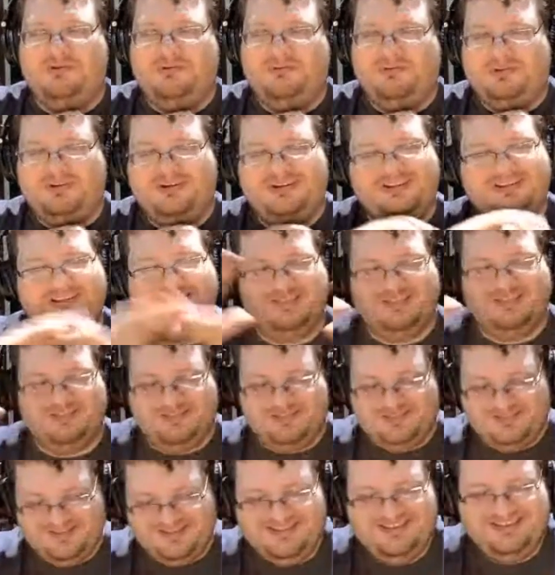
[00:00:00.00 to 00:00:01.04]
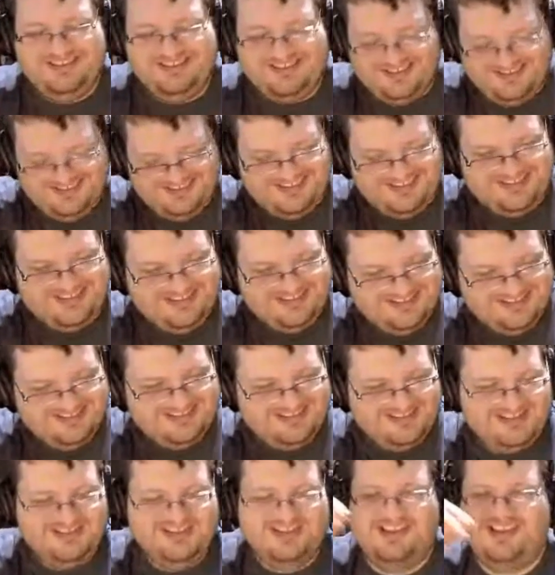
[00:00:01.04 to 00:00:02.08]
bars just stops,
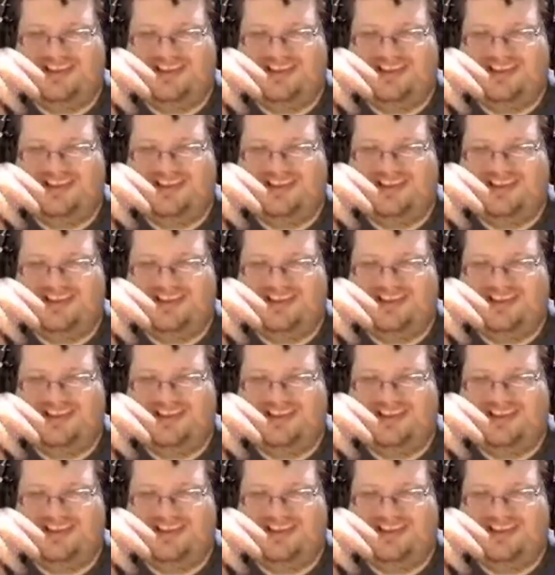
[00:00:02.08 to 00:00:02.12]
or